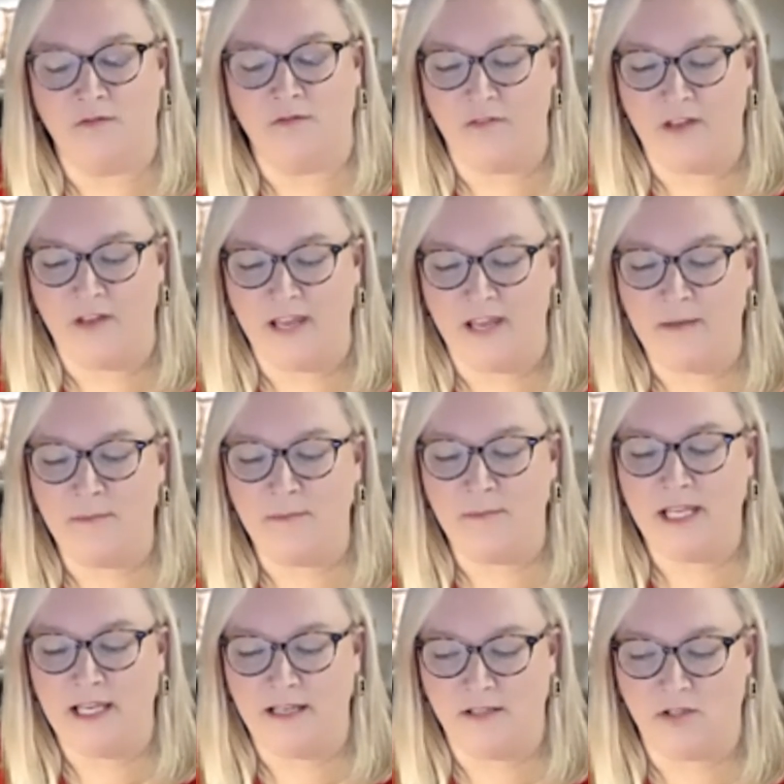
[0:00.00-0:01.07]
in
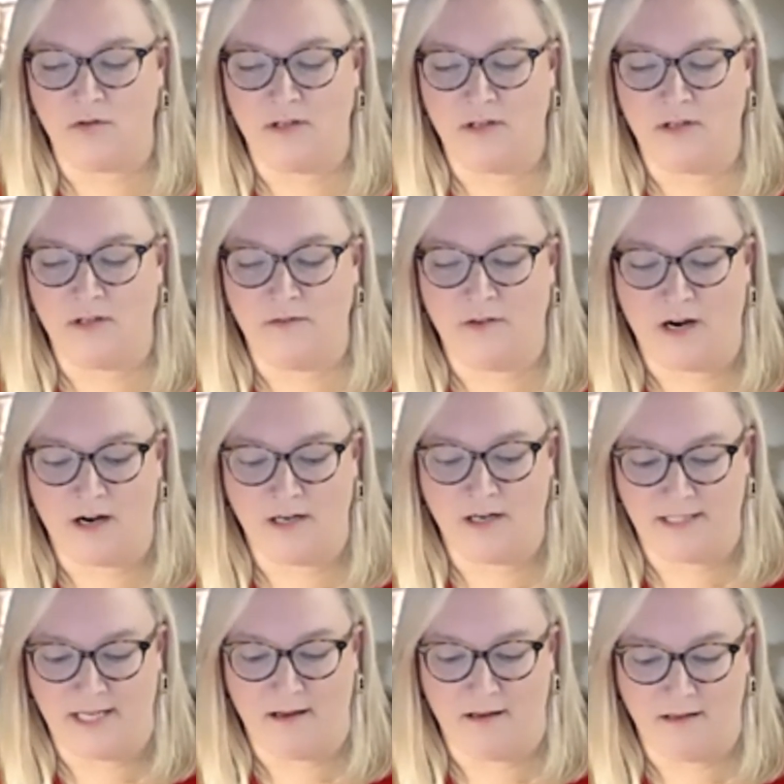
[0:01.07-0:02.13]
individuals with a
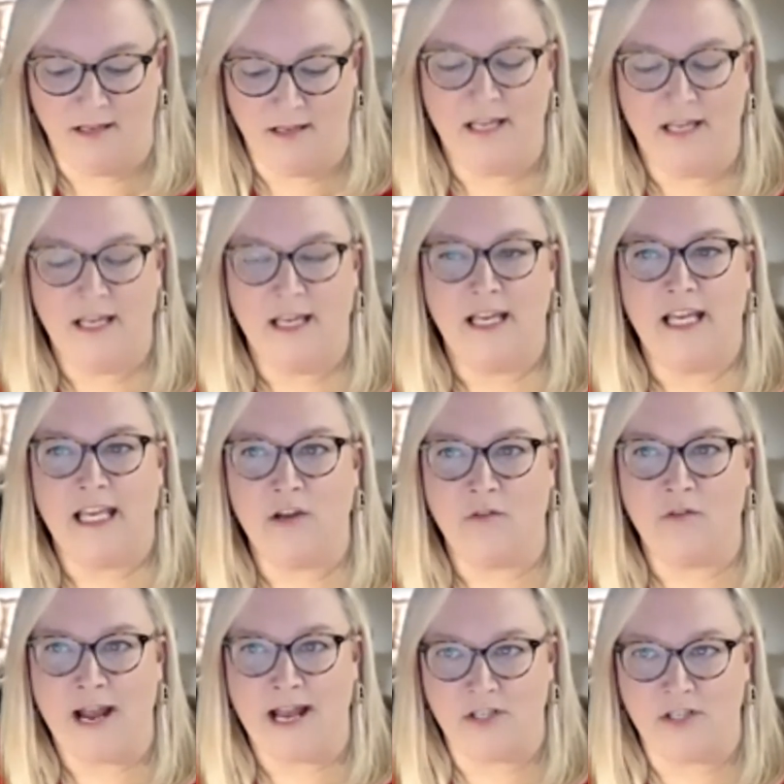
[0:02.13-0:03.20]
family history of heart
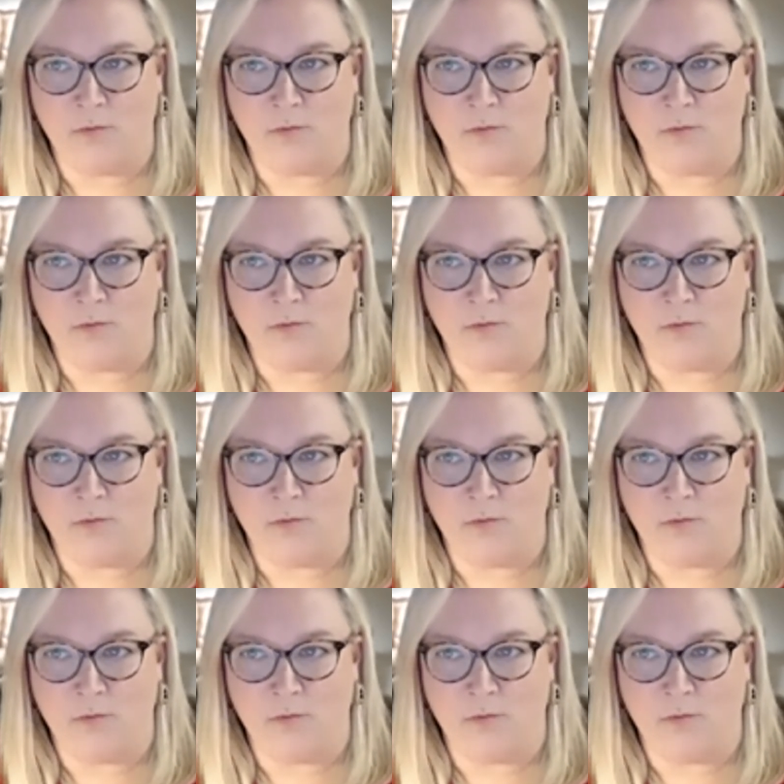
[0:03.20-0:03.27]
attack.